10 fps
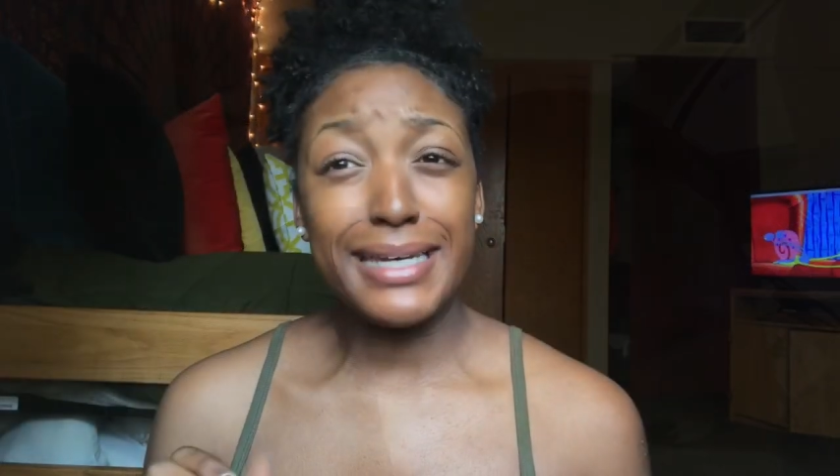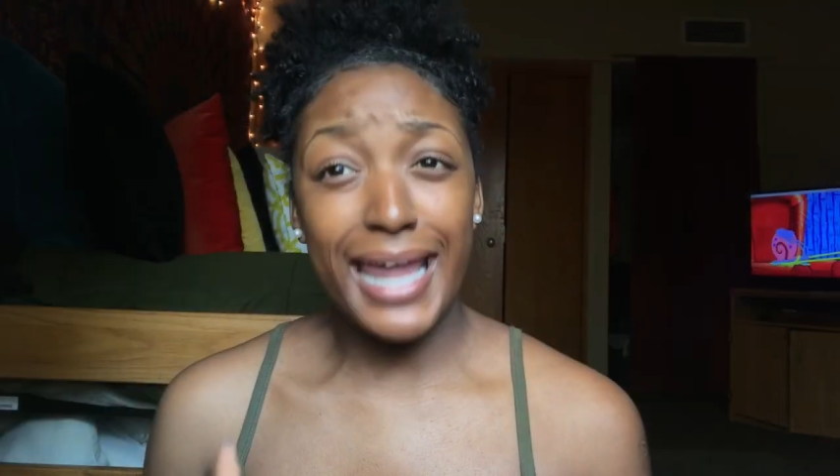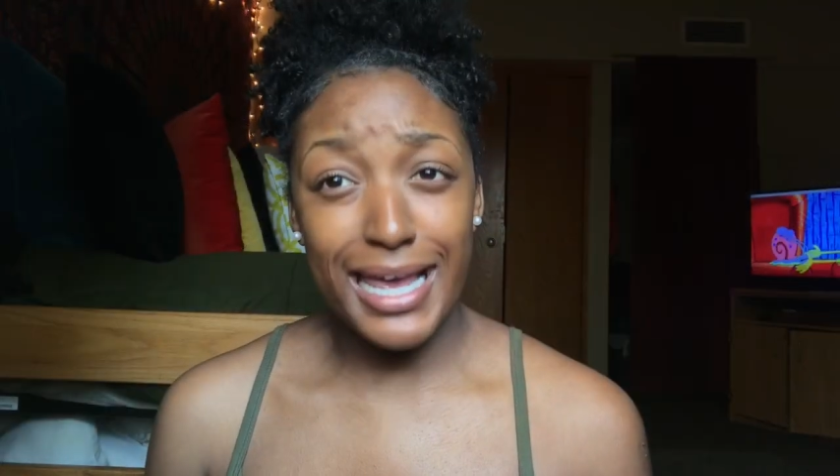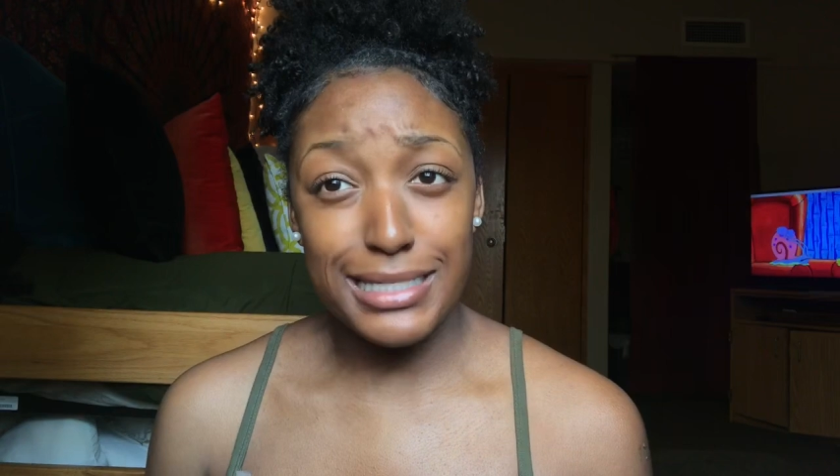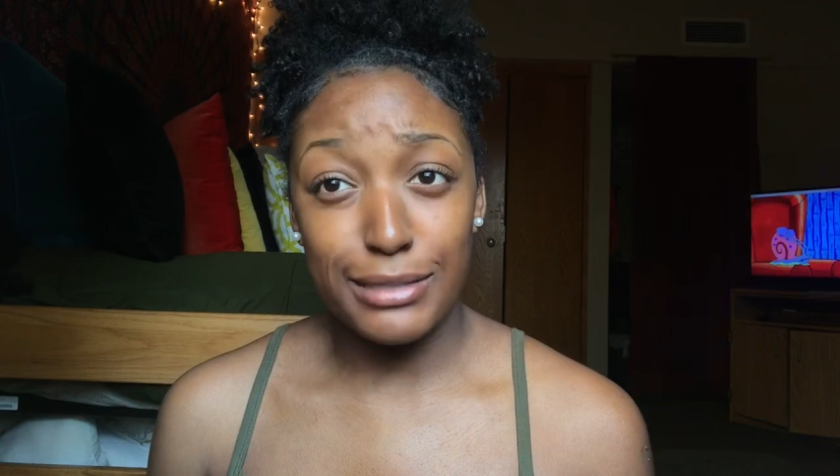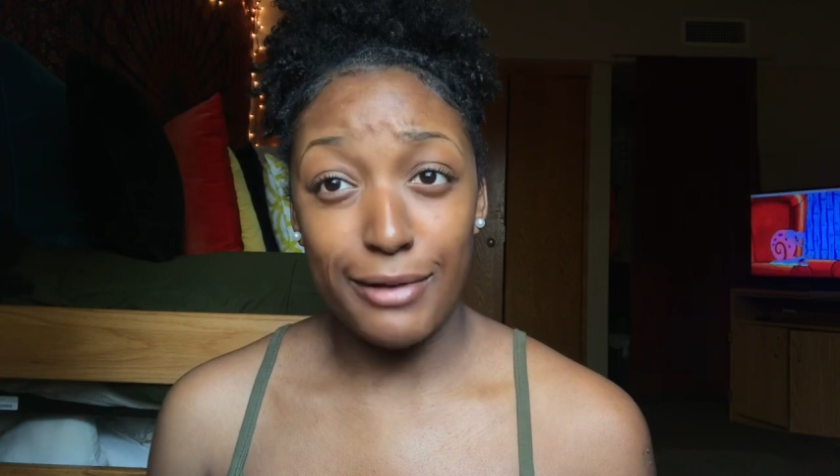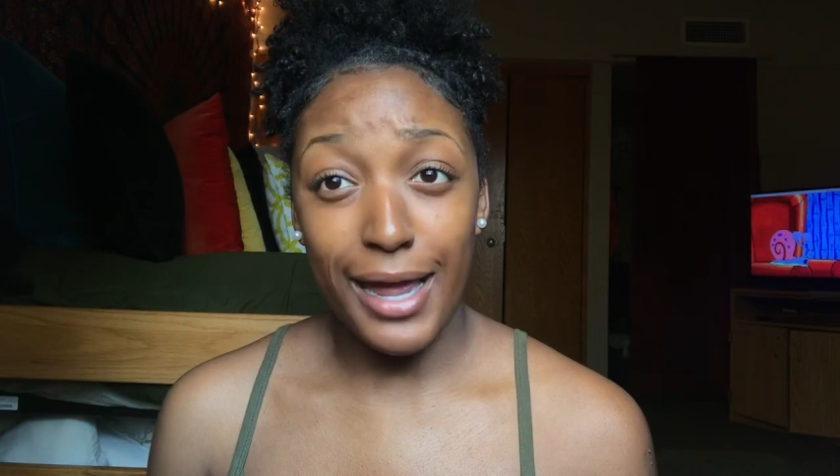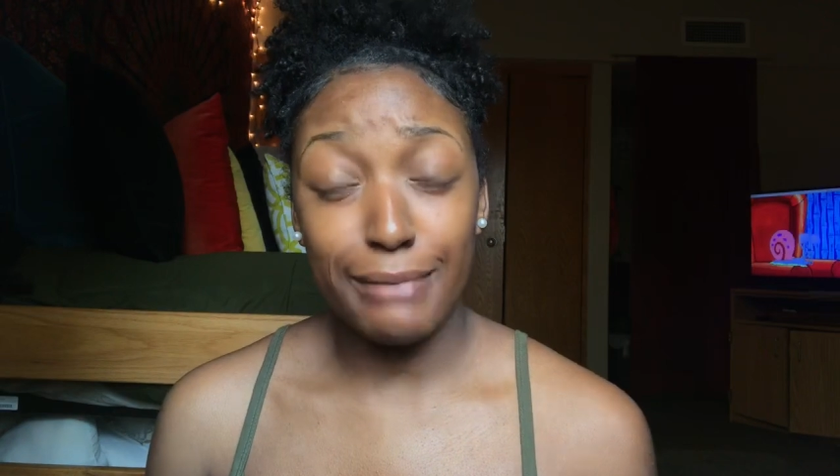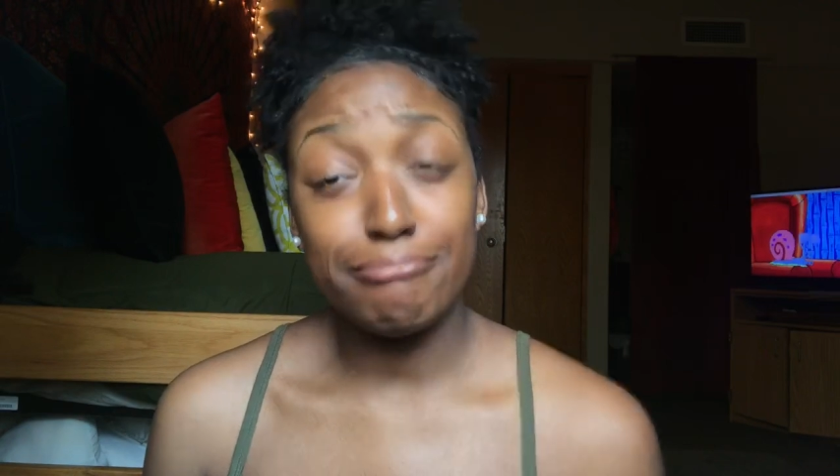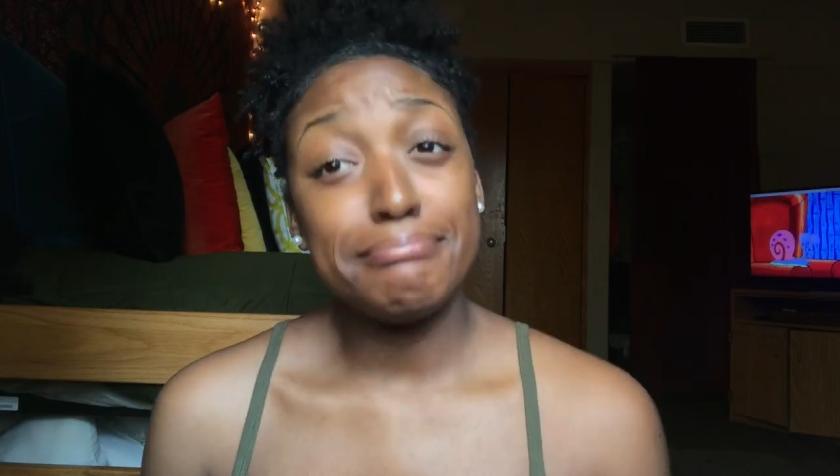nasty,
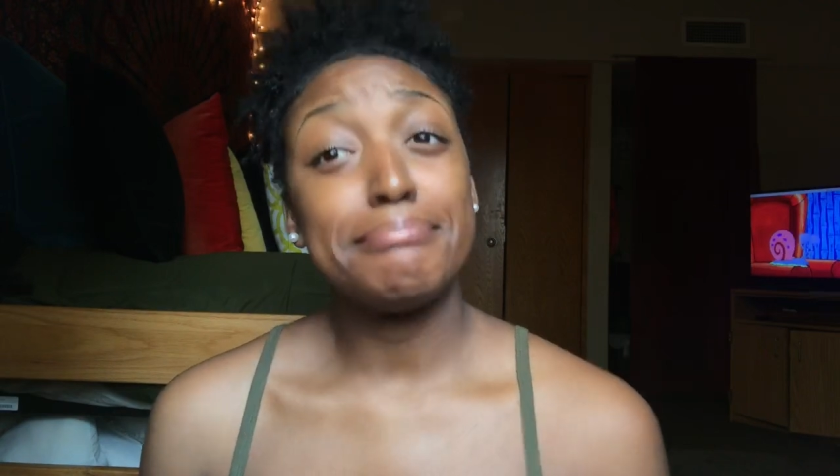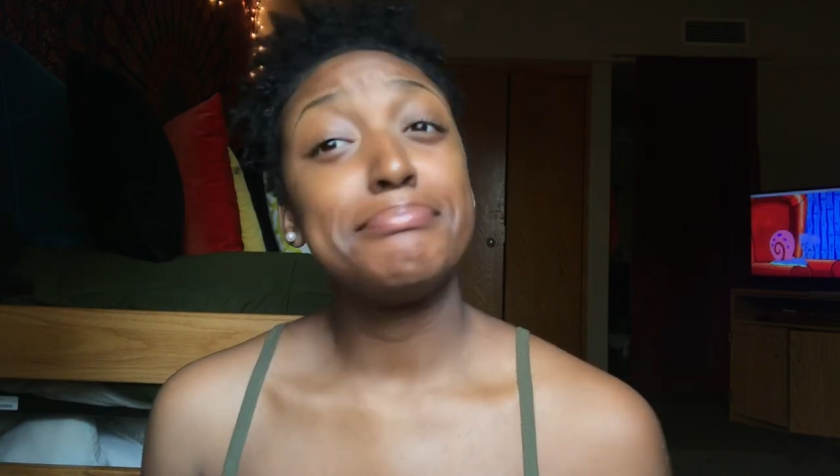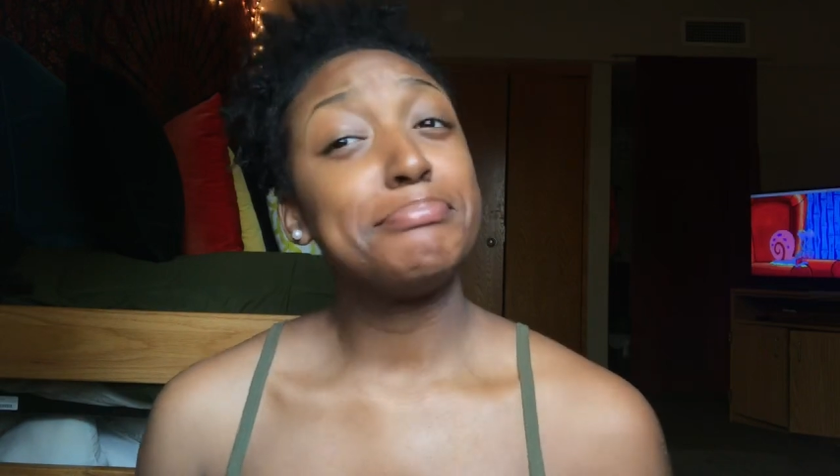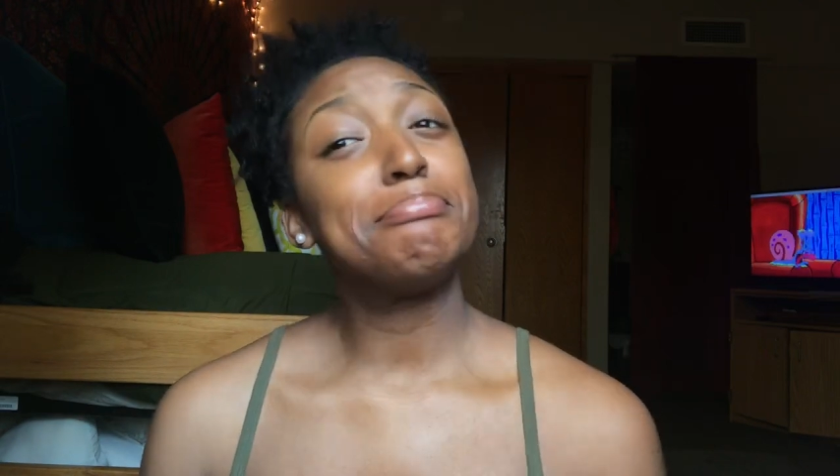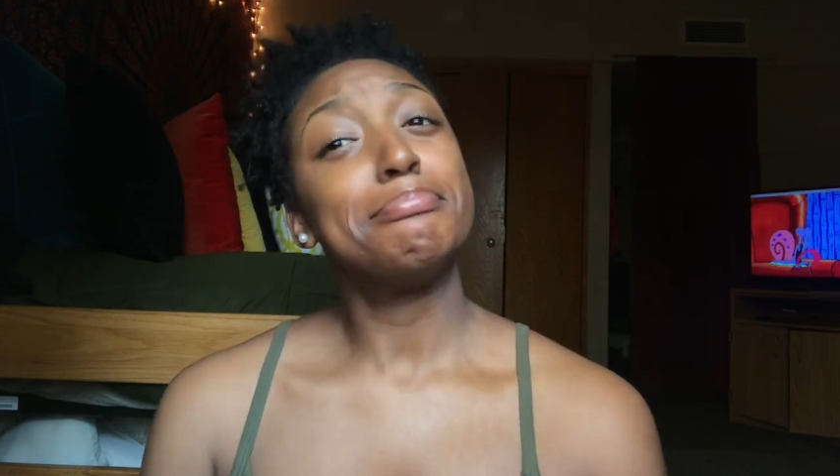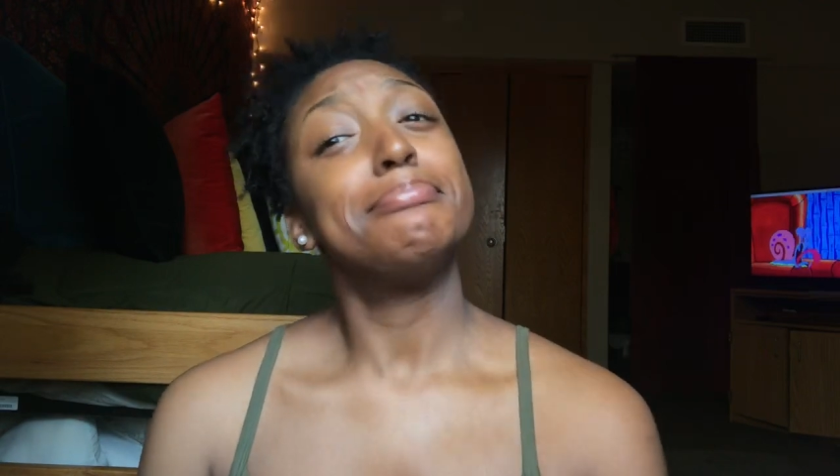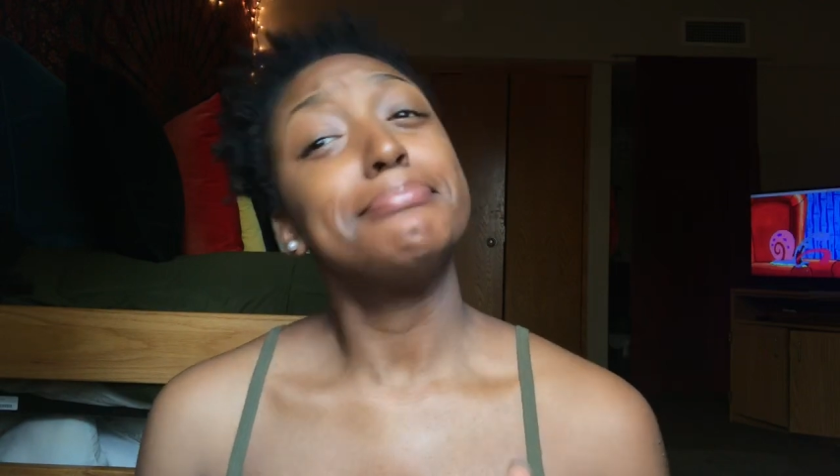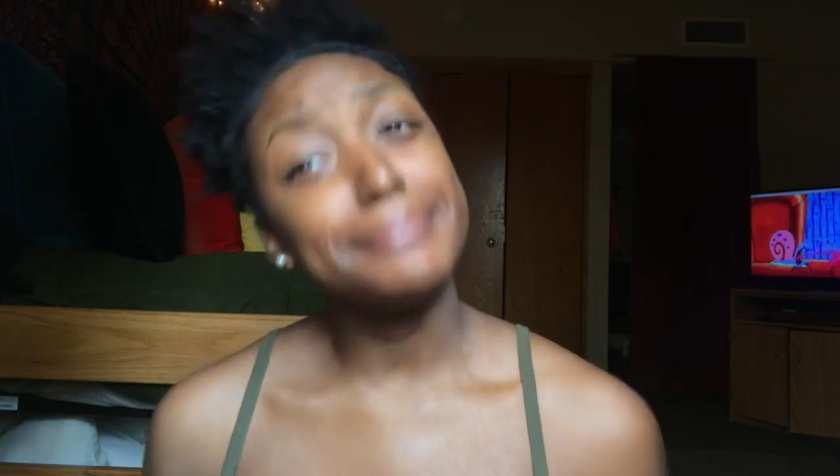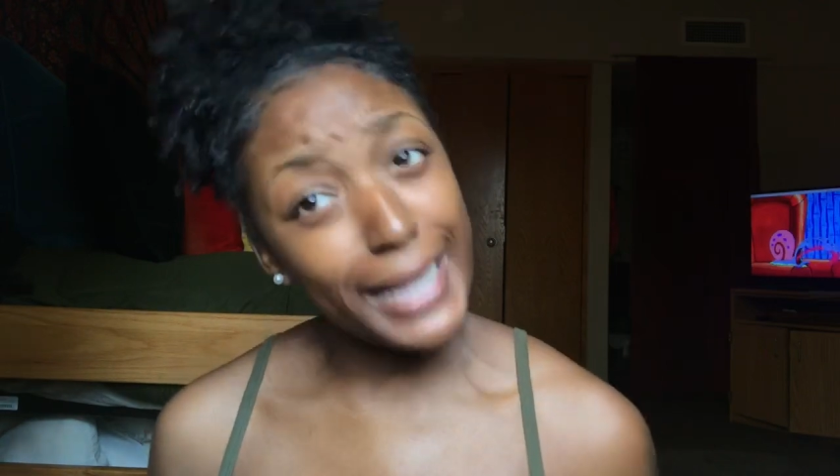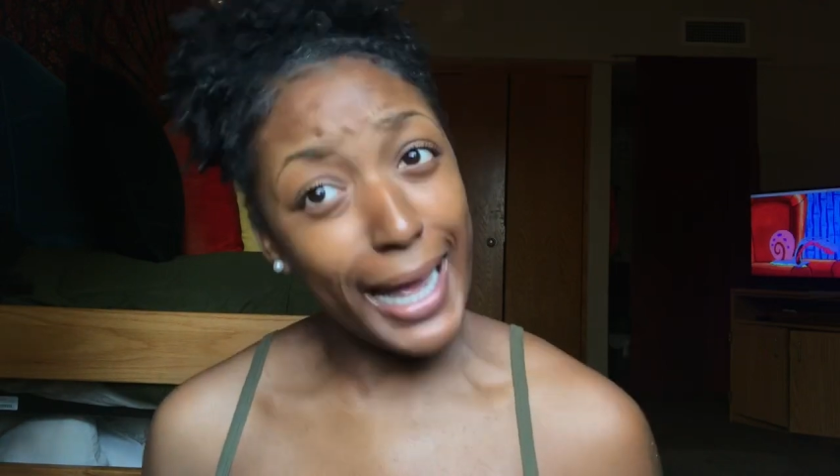right?
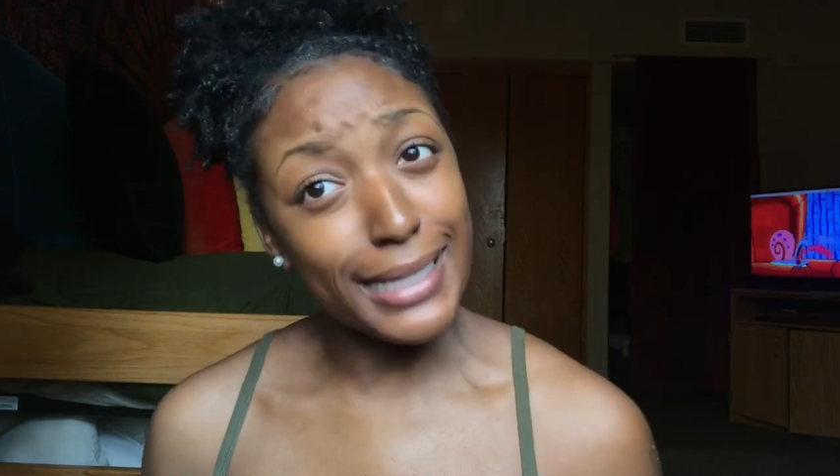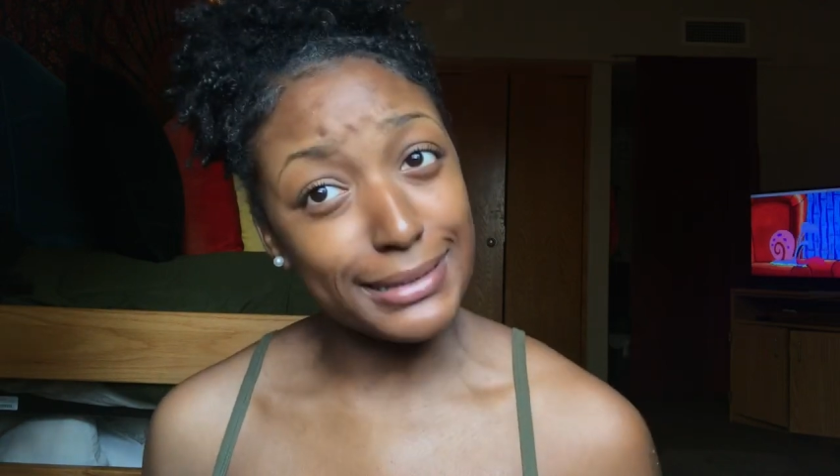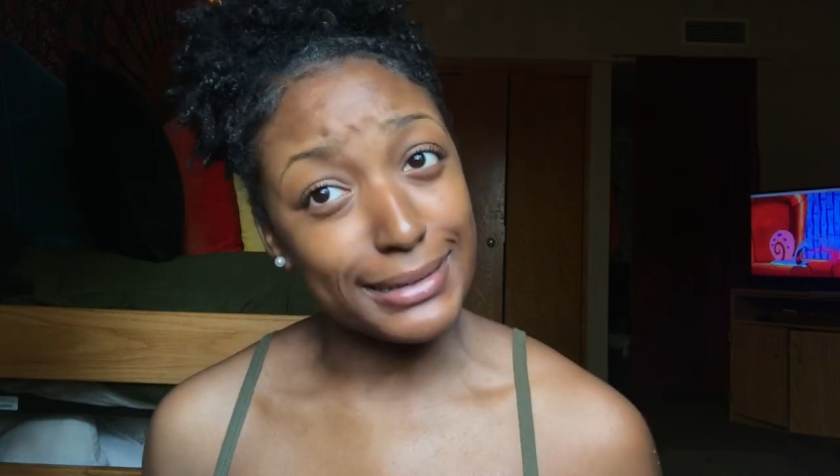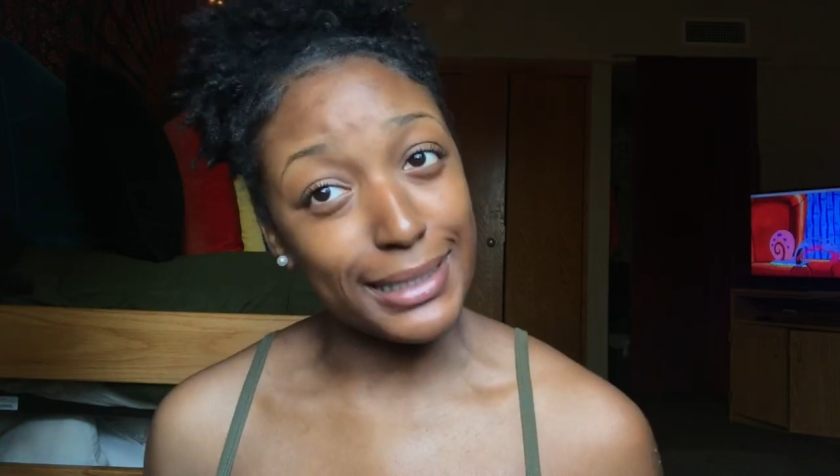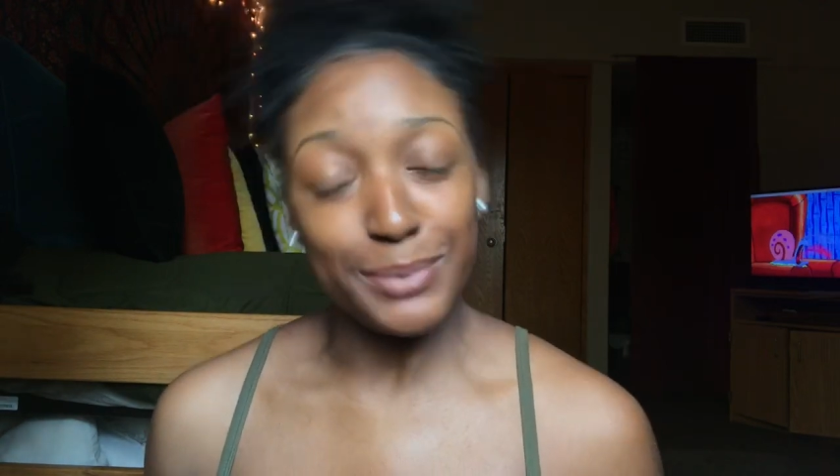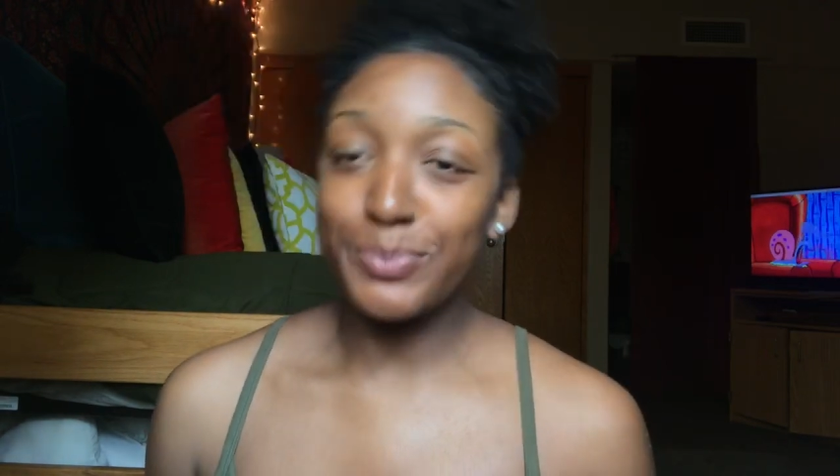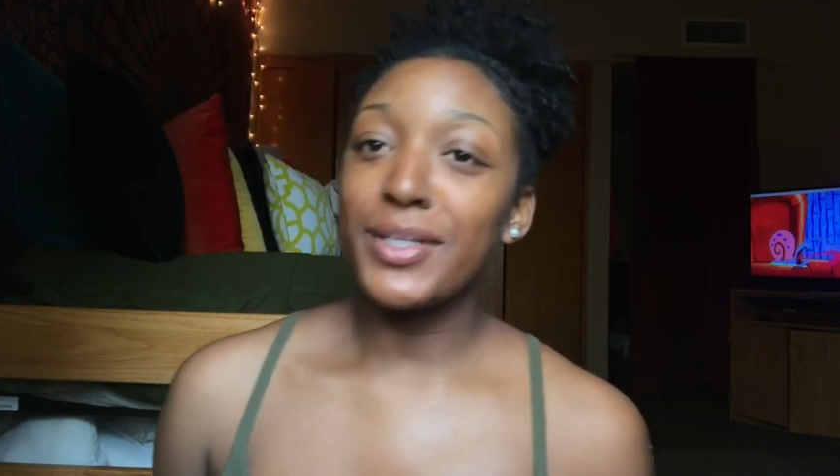Nasty.